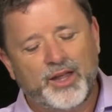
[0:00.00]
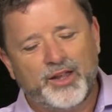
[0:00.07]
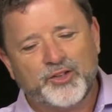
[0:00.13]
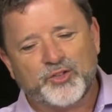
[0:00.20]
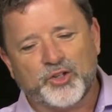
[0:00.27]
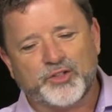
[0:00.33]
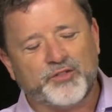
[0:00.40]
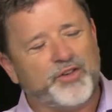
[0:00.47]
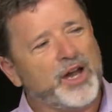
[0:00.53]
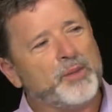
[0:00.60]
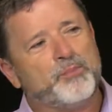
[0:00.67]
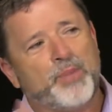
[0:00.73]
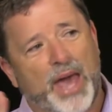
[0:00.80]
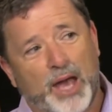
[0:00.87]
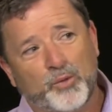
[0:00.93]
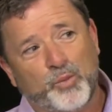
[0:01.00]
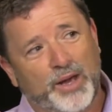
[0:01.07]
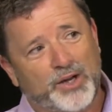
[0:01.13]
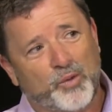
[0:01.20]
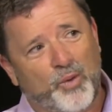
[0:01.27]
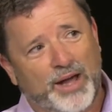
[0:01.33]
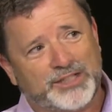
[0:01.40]
So it's a very bad way
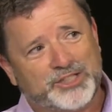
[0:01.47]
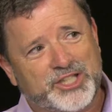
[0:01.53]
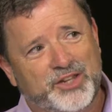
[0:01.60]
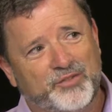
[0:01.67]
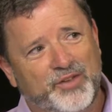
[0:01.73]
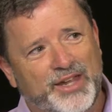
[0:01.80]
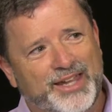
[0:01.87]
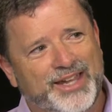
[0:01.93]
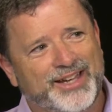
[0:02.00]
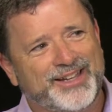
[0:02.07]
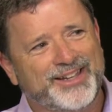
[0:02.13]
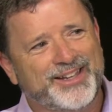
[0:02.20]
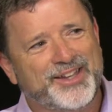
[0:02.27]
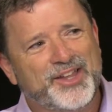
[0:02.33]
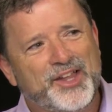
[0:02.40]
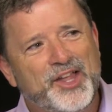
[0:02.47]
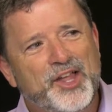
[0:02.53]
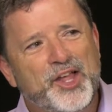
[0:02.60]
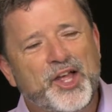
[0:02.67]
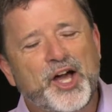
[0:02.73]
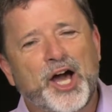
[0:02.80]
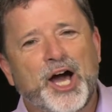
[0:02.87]
to watch T V,
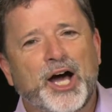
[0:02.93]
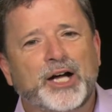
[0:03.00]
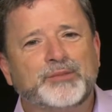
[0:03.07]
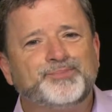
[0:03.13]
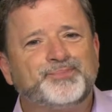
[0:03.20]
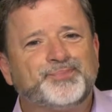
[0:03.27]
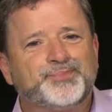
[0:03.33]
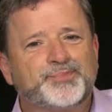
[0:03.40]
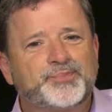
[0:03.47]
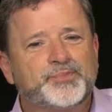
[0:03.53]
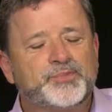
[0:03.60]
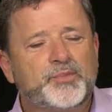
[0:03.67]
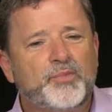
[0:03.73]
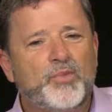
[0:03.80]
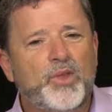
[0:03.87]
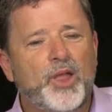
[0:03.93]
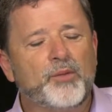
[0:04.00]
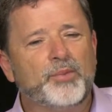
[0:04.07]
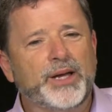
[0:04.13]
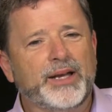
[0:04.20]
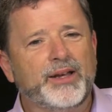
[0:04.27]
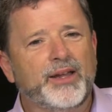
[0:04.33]
um,
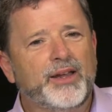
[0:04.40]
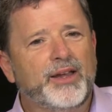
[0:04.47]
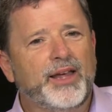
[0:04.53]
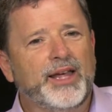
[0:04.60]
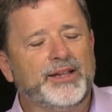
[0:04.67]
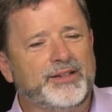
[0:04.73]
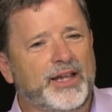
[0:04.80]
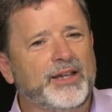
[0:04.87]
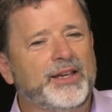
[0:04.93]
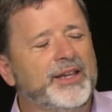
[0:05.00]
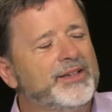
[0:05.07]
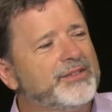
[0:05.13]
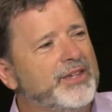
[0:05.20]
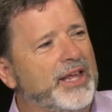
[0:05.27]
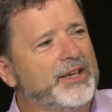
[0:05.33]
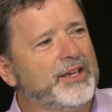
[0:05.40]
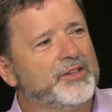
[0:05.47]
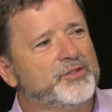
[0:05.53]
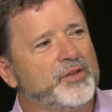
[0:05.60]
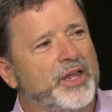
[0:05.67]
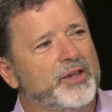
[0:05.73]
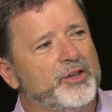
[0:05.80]
but it, it is it
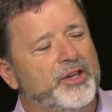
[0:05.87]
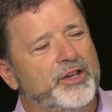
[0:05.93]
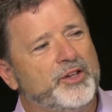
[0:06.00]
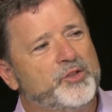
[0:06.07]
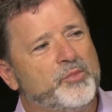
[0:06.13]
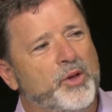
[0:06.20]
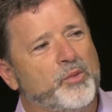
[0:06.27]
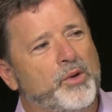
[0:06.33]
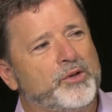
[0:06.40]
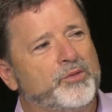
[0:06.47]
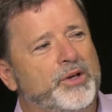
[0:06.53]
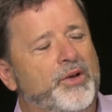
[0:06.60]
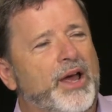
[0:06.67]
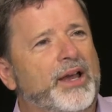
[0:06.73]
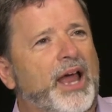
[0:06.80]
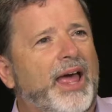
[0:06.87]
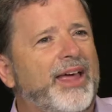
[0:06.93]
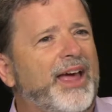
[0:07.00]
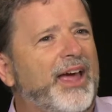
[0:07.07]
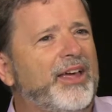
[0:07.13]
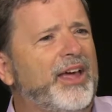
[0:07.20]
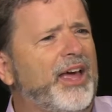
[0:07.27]
is it is my one regret. I,
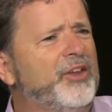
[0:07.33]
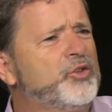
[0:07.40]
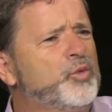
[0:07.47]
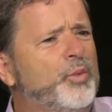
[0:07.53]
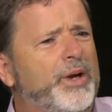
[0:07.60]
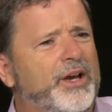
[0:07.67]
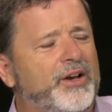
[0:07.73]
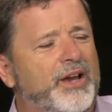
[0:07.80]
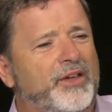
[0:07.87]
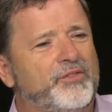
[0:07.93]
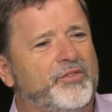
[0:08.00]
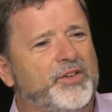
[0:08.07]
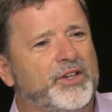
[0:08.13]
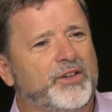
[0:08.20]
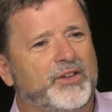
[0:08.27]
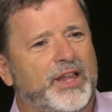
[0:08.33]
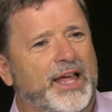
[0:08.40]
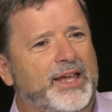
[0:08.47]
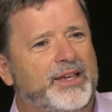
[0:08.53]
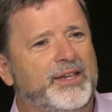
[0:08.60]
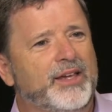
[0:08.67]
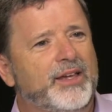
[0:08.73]
I it's weird. I feel
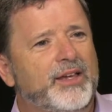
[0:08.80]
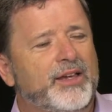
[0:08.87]
like